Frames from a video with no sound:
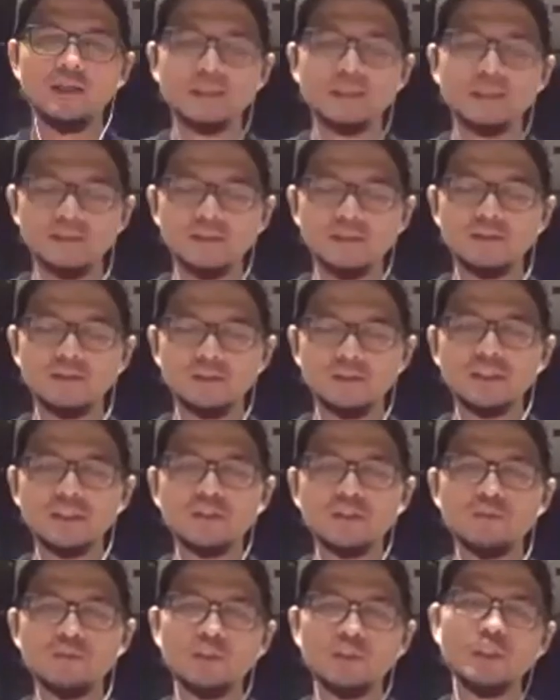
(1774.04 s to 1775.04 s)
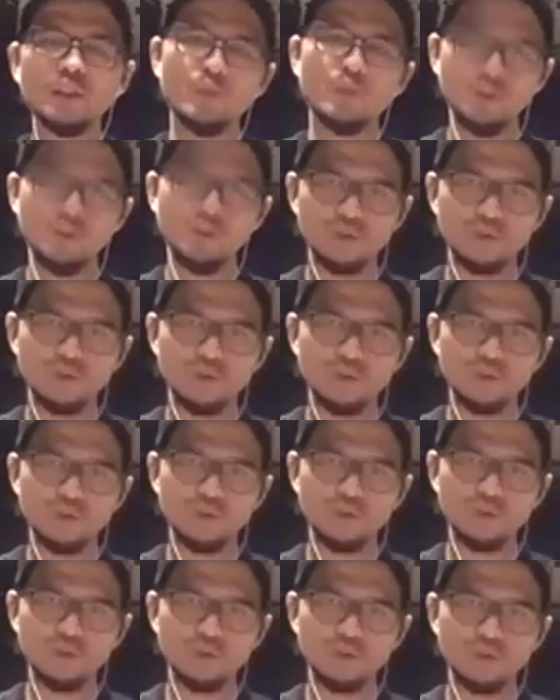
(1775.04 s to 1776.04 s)
address the Christian community, we
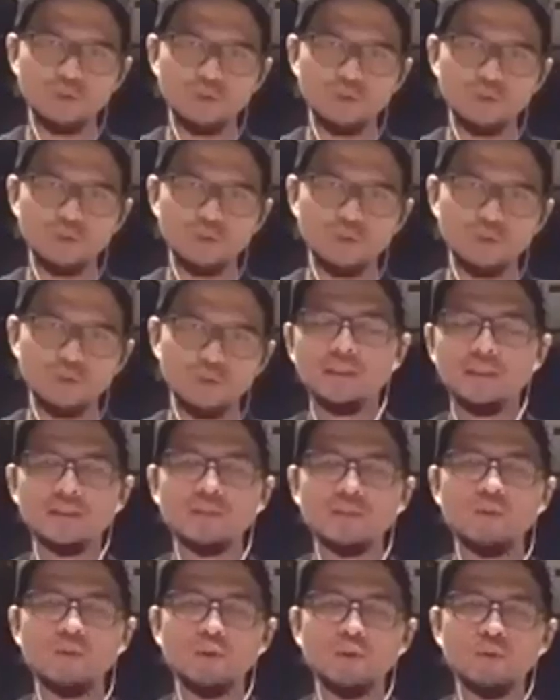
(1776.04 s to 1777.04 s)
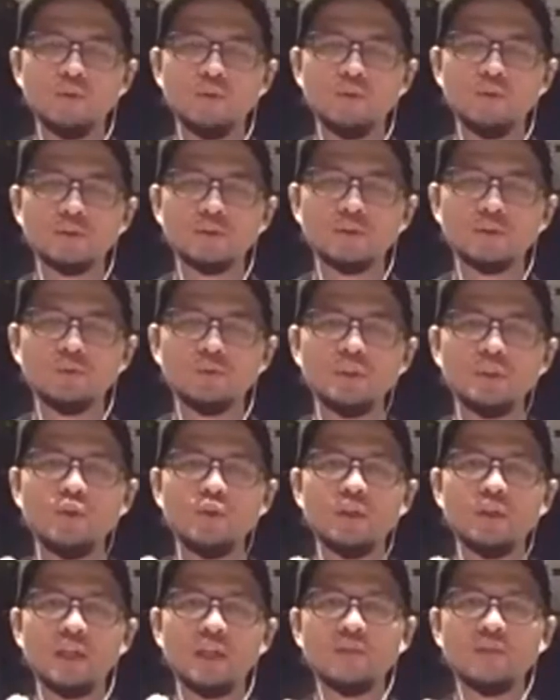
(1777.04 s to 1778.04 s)
use the Christian modules.
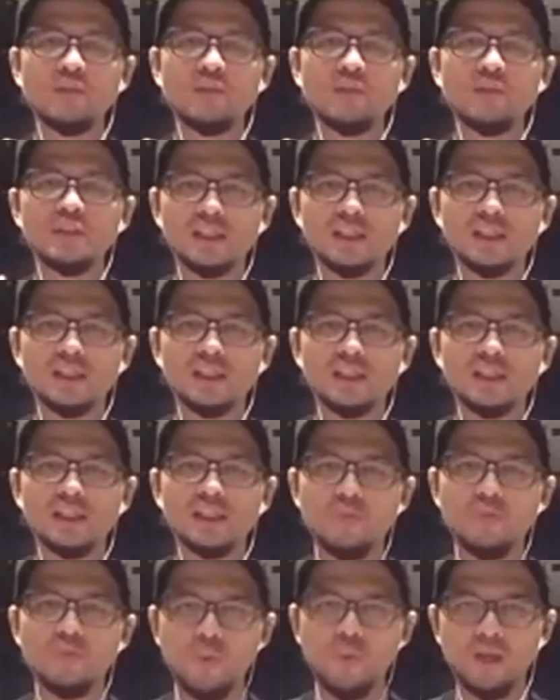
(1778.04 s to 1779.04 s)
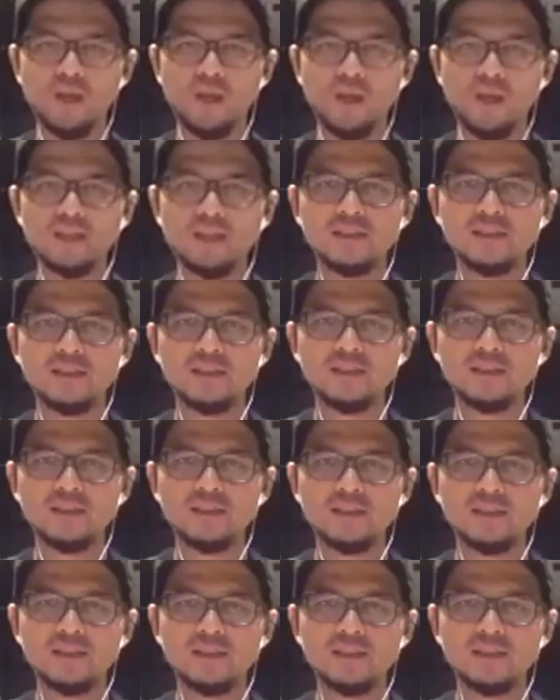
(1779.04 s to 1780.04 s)
We don't have the neutral ones.
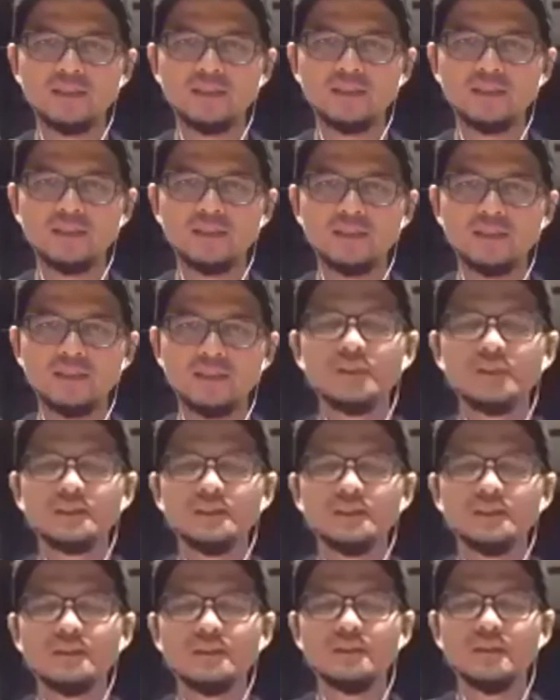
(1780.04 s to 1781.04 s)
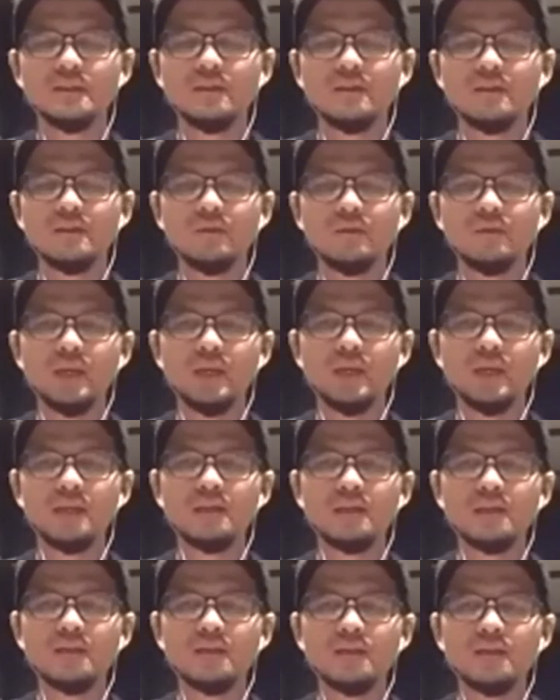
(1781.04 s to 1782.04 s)
Why? Because
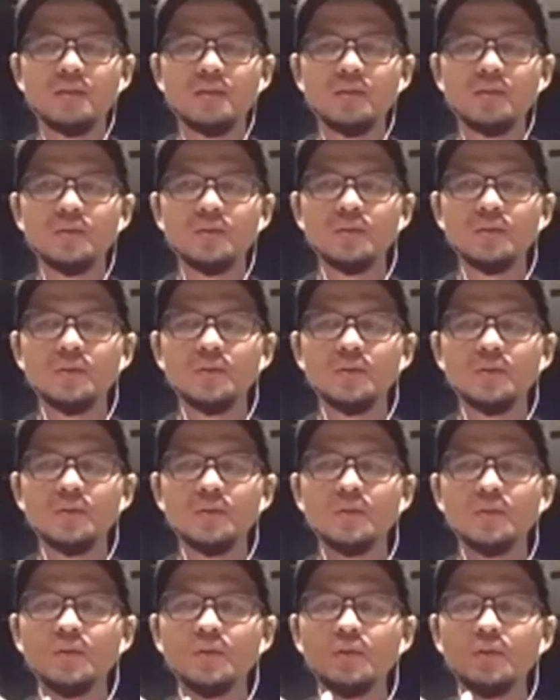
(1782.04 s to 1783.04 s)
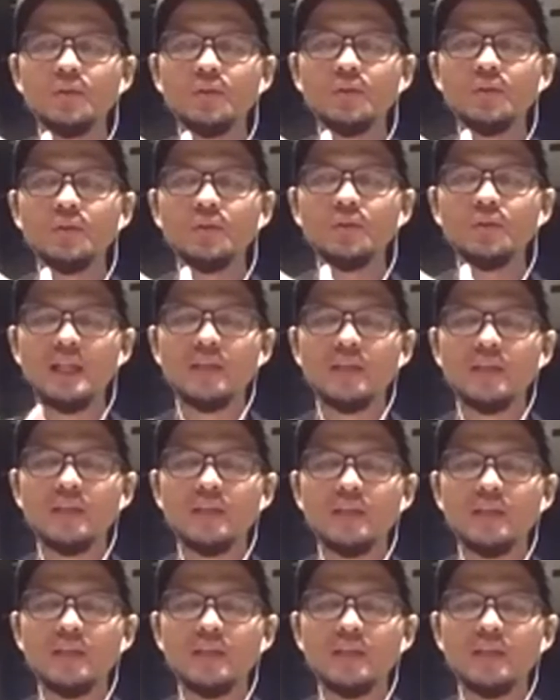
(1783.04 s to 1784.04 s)
when you
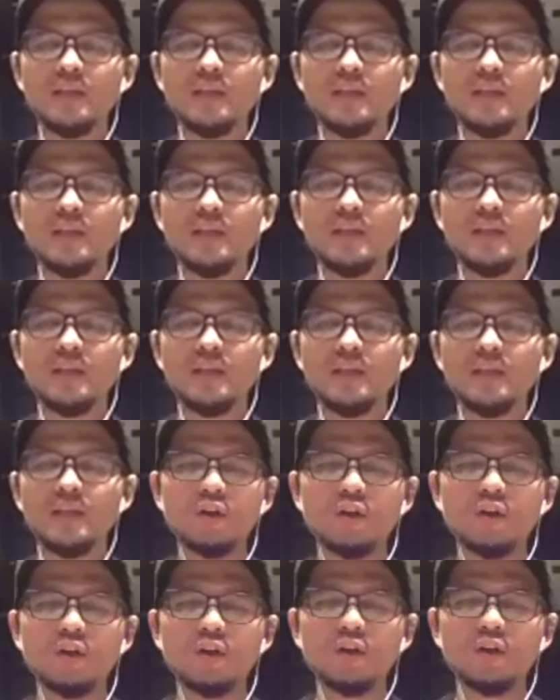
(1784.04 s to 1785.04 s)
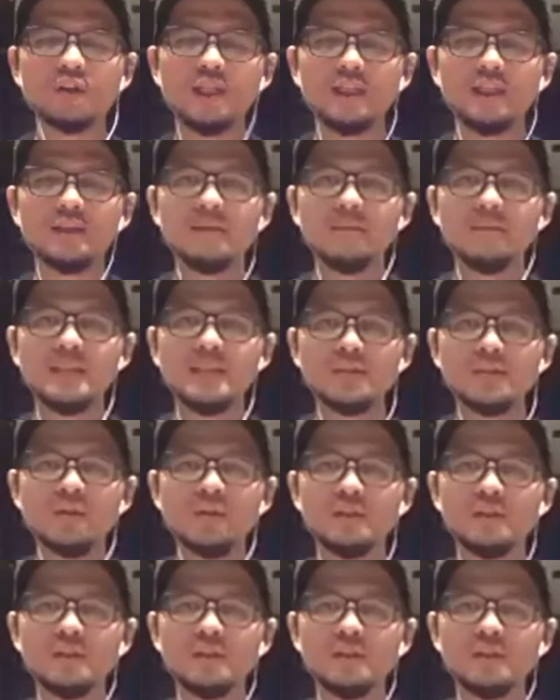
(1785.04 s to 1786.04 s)
deliver something, a content based
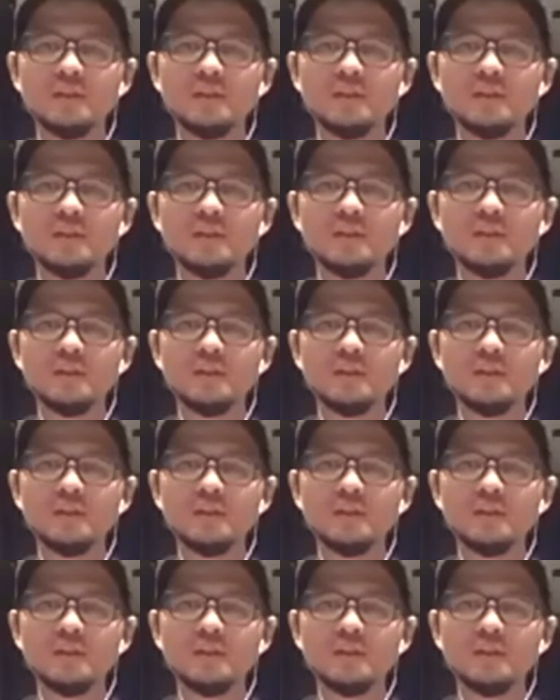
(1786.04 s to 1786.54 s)
on